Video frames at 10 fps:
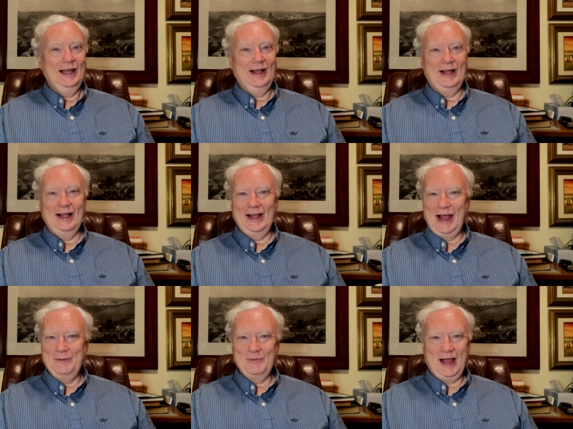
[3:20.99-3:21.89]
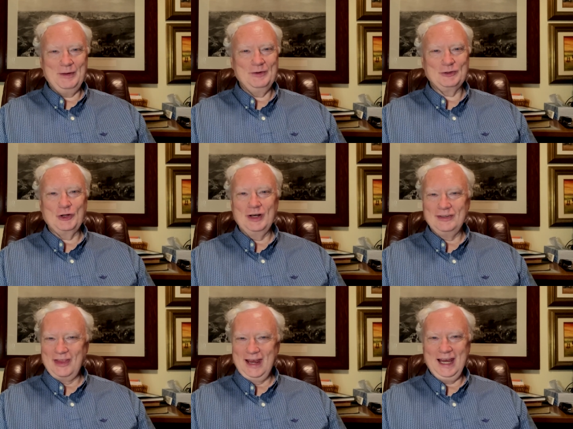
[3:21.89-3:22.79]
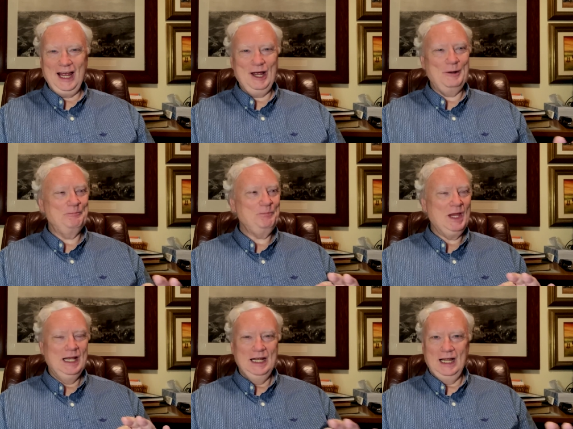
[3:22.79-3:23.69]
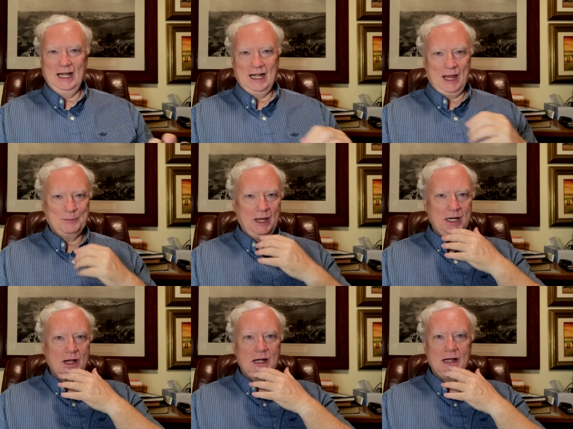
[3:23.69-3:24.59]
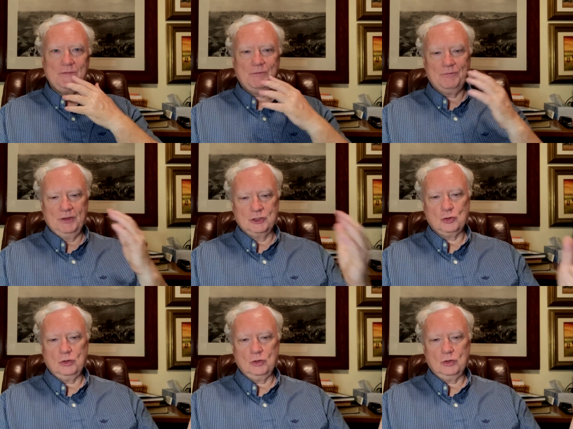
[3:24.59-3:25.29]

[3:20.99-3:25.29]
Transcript: Uh, I'm, I'm as good as they come. Uh, I'm getting off the